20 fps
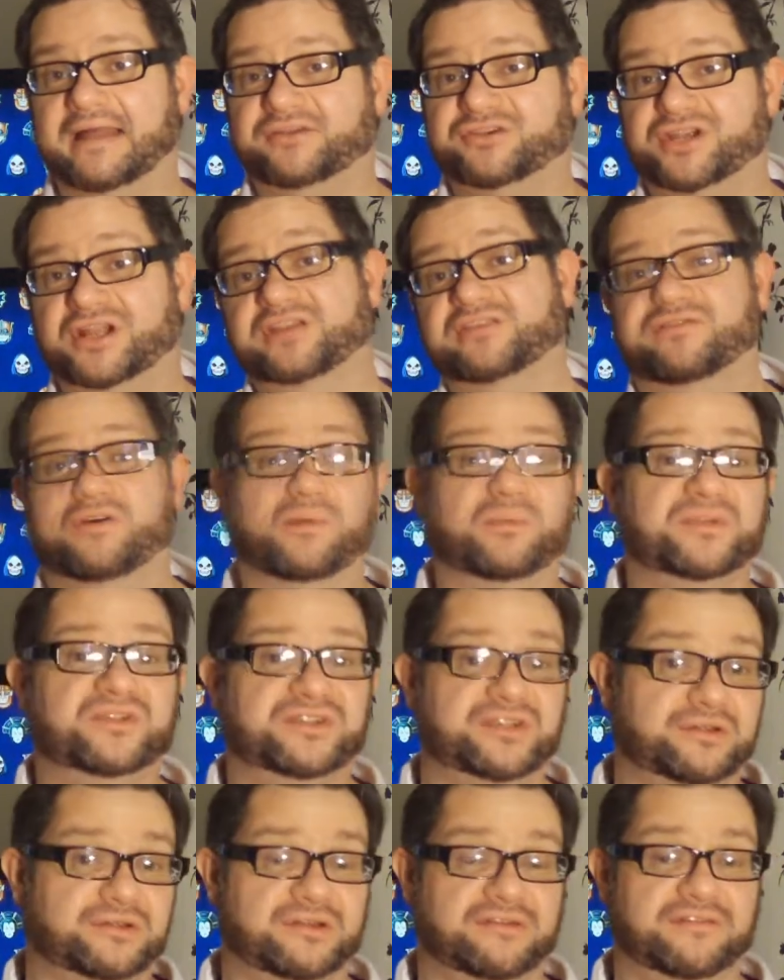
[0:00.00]
Transformers
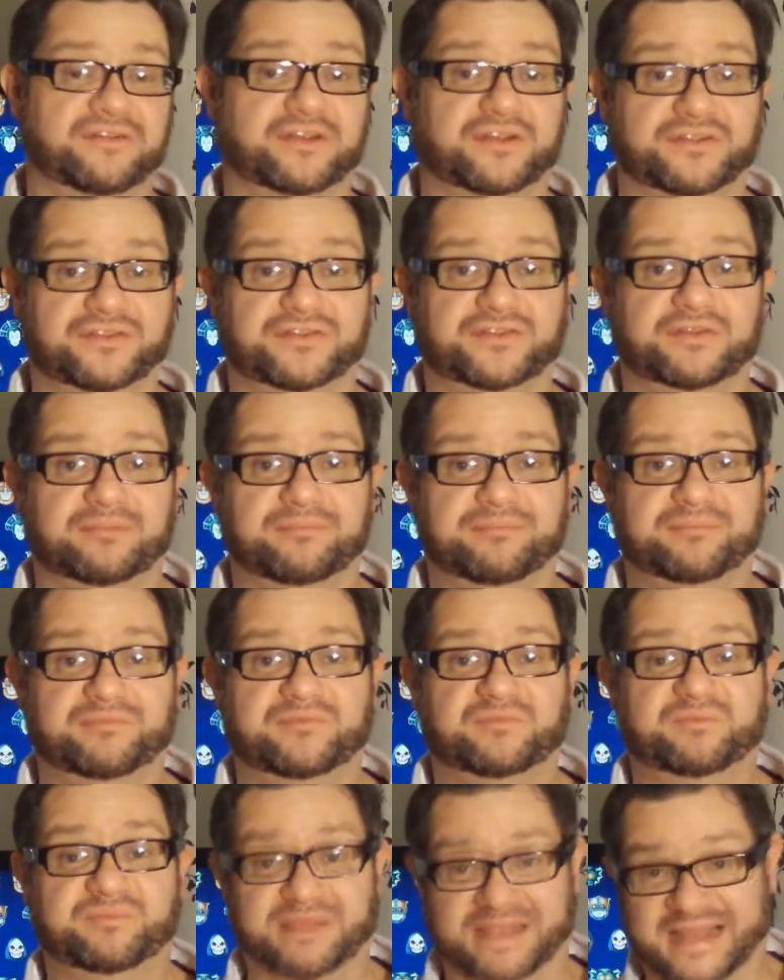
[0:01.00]
Universe
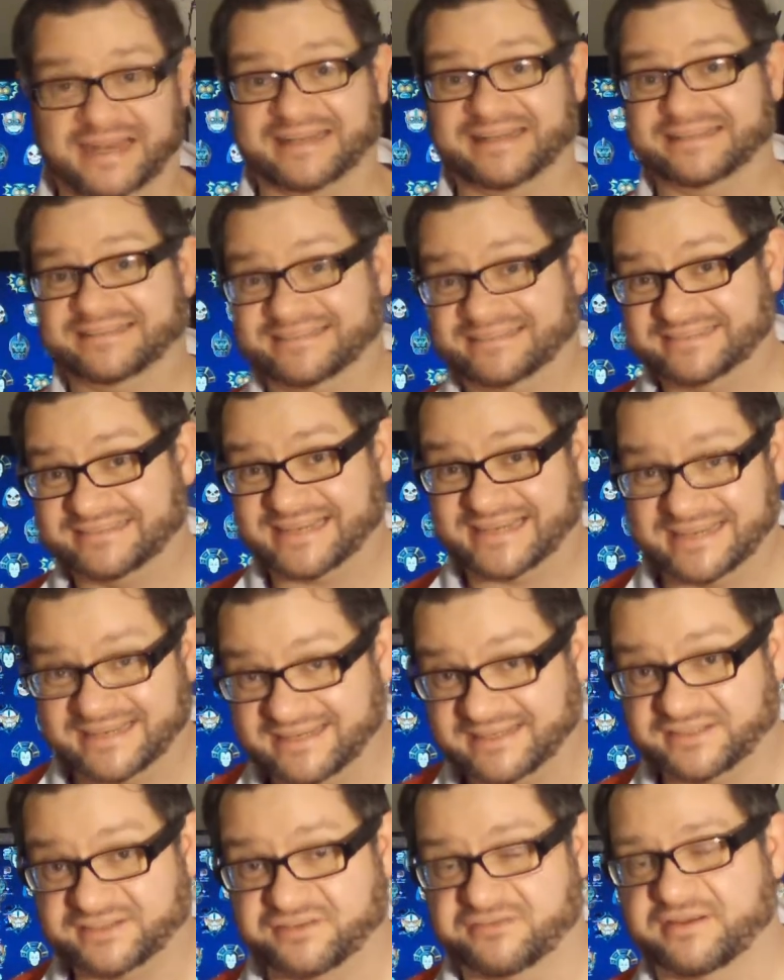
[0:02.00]
began its second
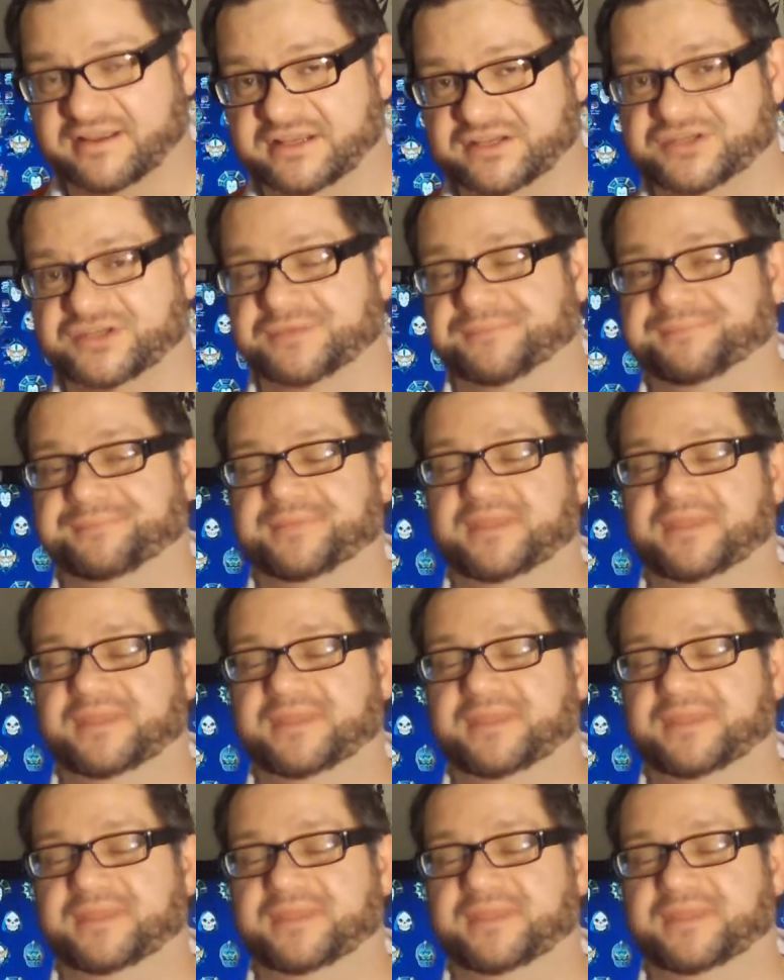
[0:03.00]
iteration.